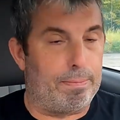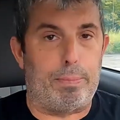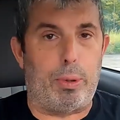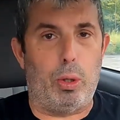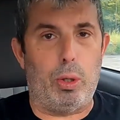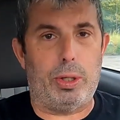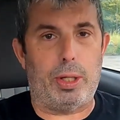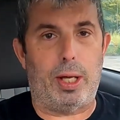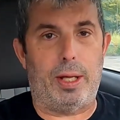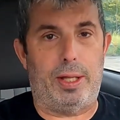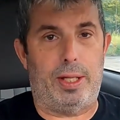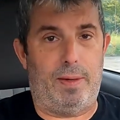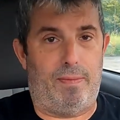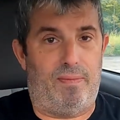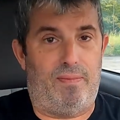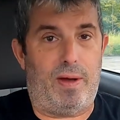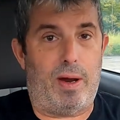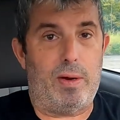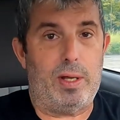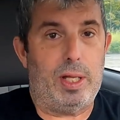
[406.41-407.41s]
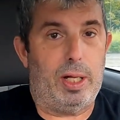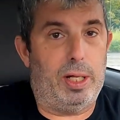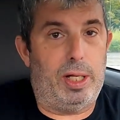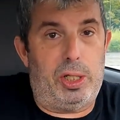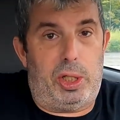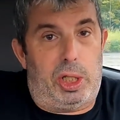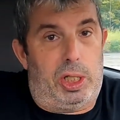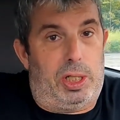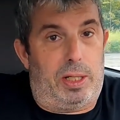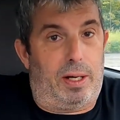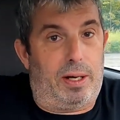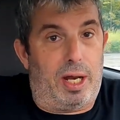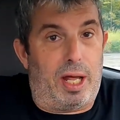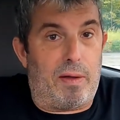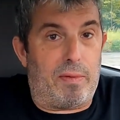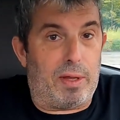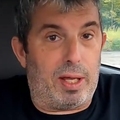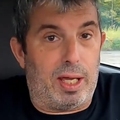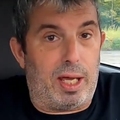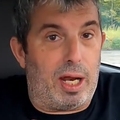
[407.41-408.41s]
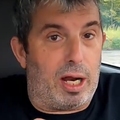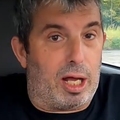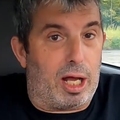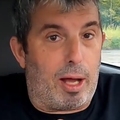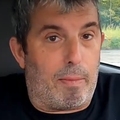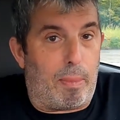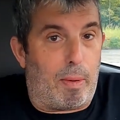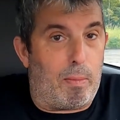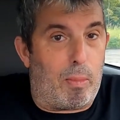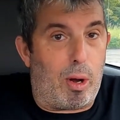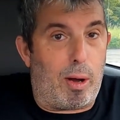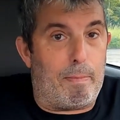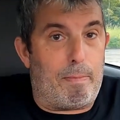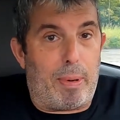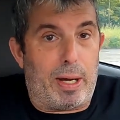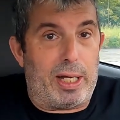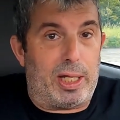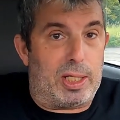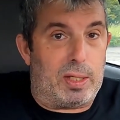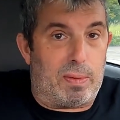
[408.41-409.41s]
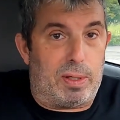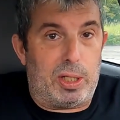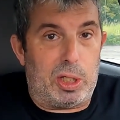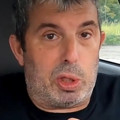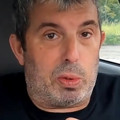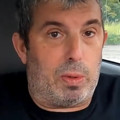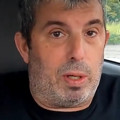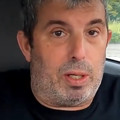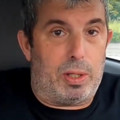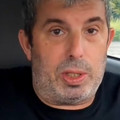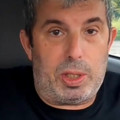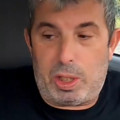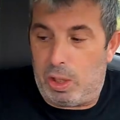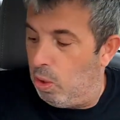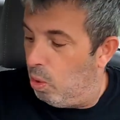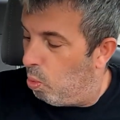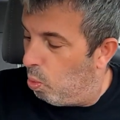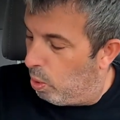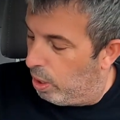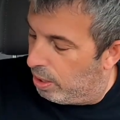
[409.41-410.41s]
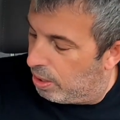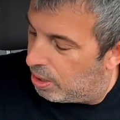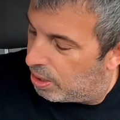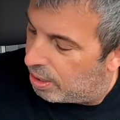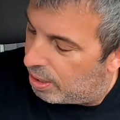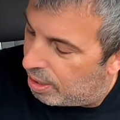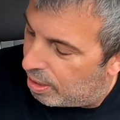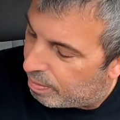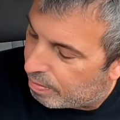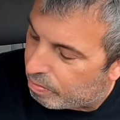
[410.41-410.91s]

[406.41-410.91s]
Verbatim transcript: Both are very delicious. I'm going to have to get a couple more bites for this round, see who wins.